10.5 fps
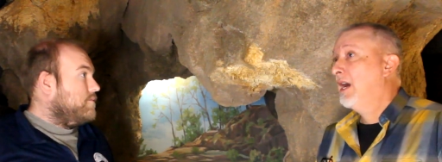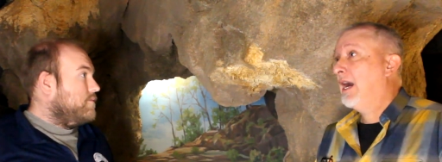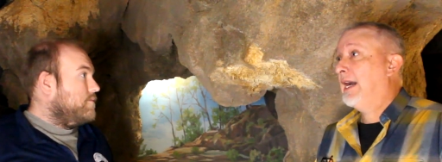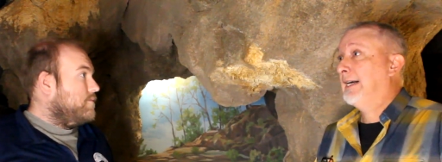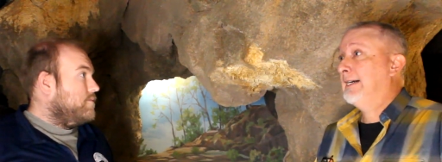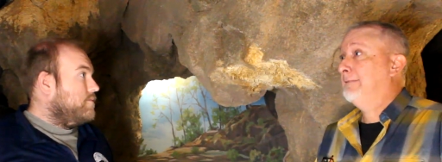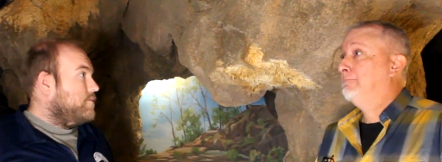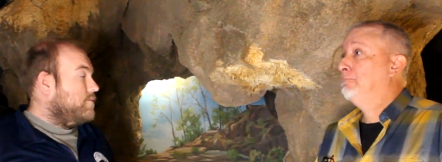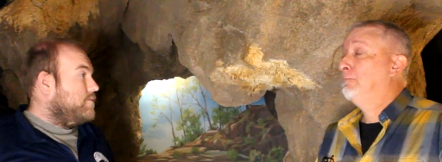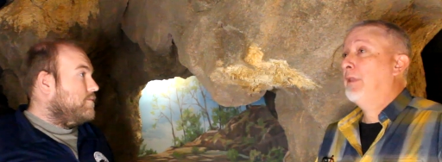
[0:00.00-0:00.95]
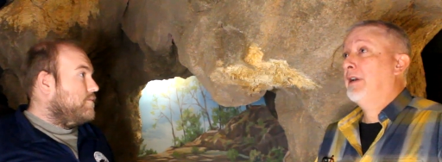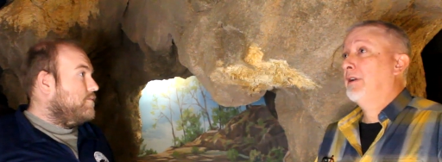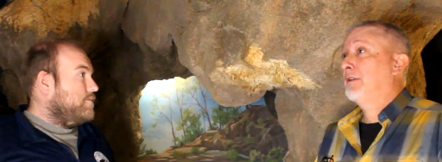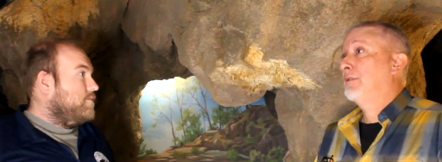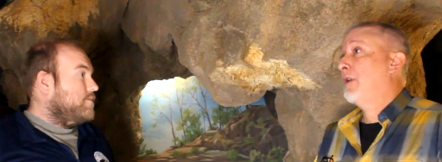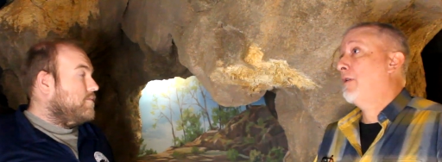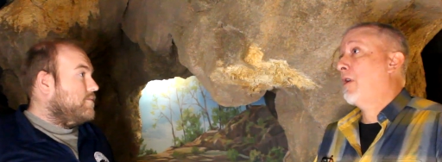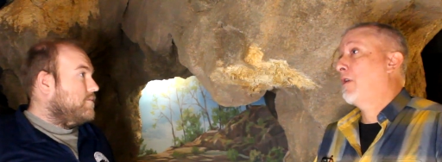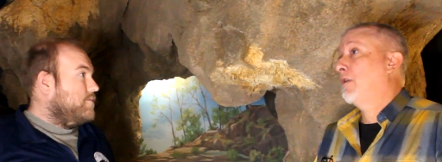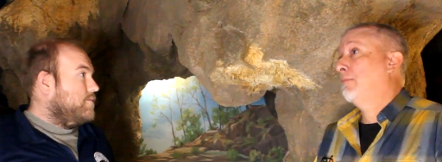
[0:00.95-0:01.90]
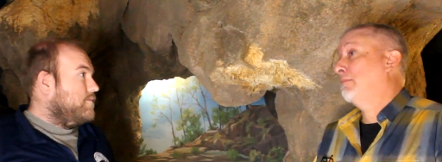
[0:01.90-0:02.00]
Speaker 1: Uh, there
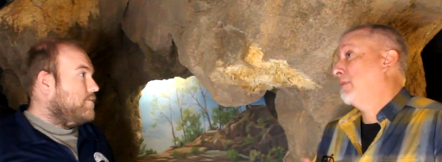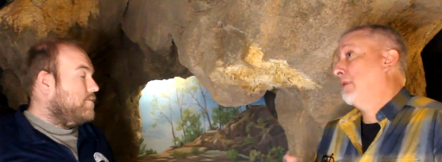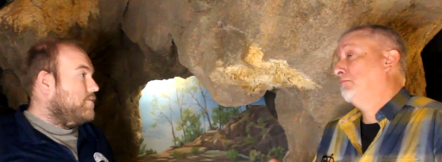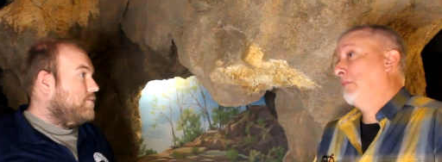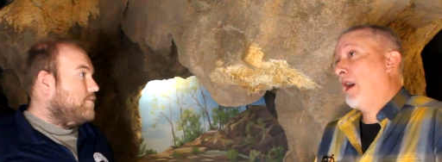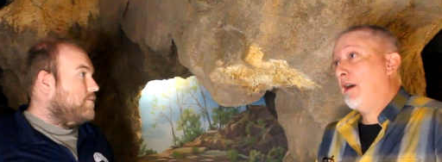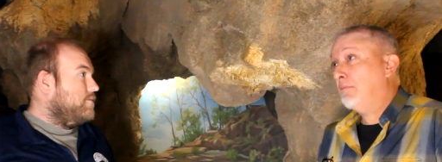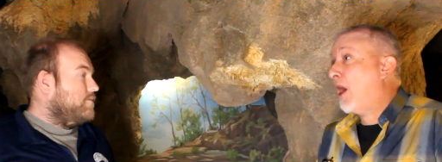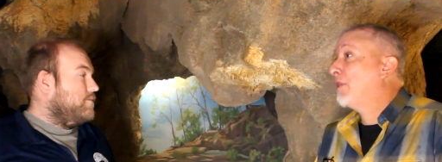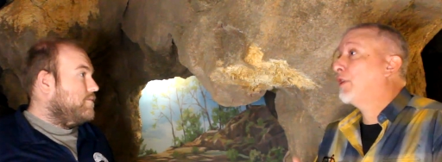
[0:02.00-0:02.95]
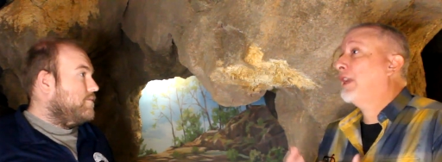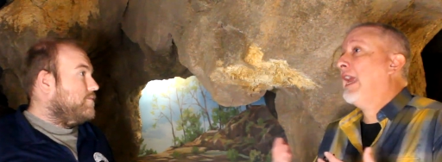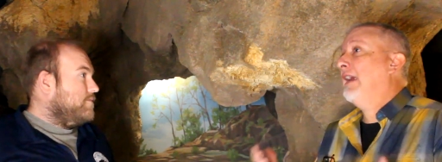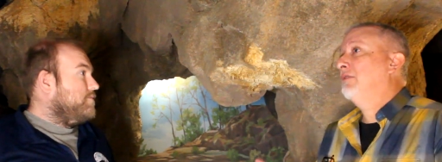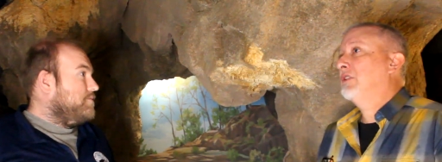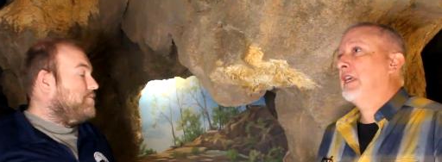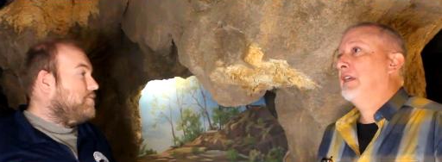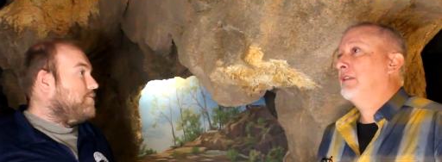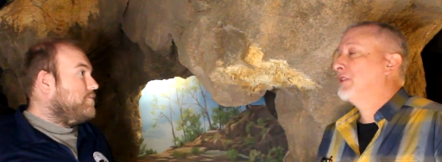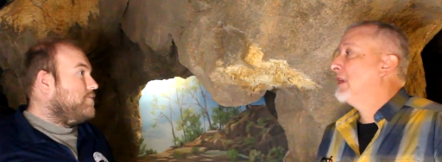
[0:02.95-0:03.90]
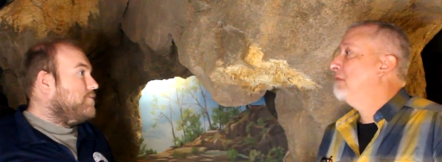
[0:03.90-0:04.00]
are uh, other caves
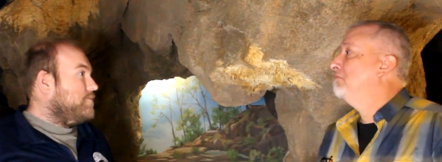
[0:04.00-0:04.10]
that